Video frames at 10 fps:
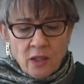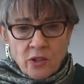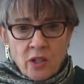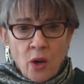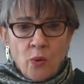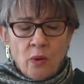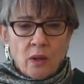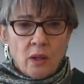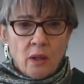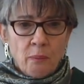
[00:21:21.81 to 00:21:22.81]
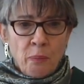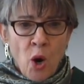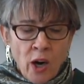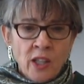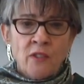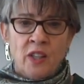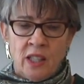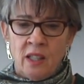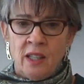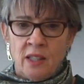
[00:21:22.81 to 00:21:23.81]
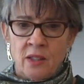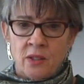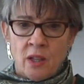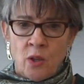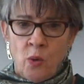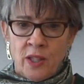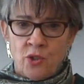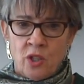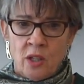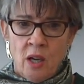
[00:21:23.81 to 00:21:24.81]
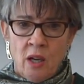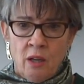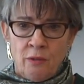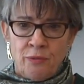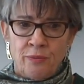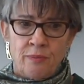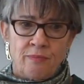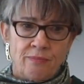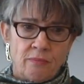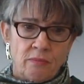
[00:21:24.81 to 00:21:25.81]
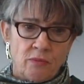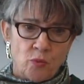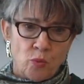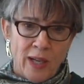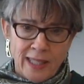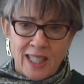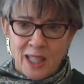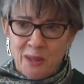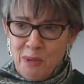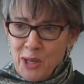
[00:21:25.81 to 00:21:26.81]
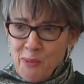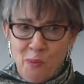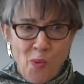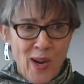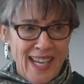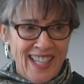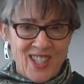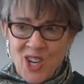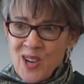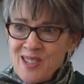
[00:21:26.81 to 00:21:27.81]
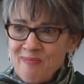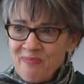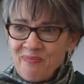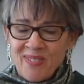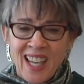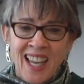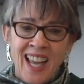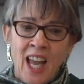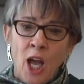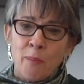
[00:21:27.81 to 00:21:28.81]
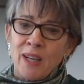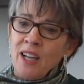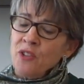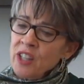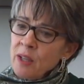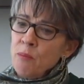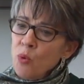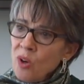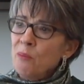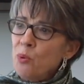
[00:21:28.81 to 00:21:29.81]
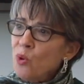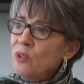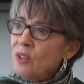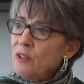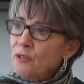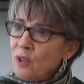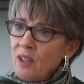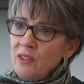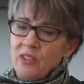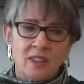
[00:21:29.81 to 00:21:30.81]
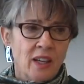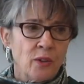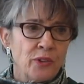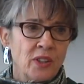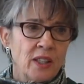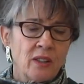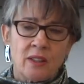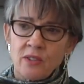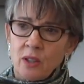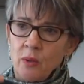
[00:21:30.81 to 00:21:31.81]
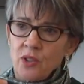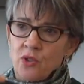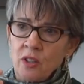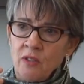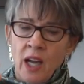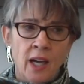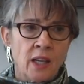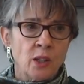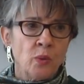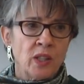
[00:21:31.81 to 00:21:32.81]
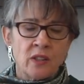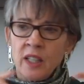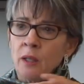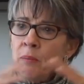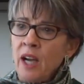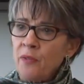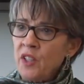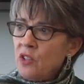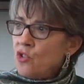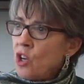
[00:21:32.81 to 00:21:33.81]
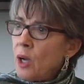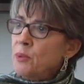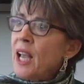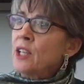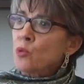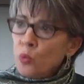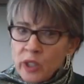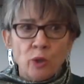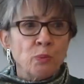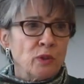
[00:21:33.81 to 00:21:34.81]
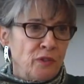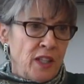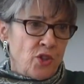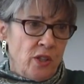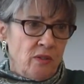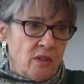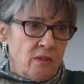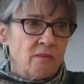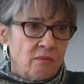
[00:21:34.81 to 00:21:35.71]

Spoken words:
So part of it is a question of raising the minimum wage. But I think more importantly for us in healthcare, it's a question of how do we think about these jobs as real professions?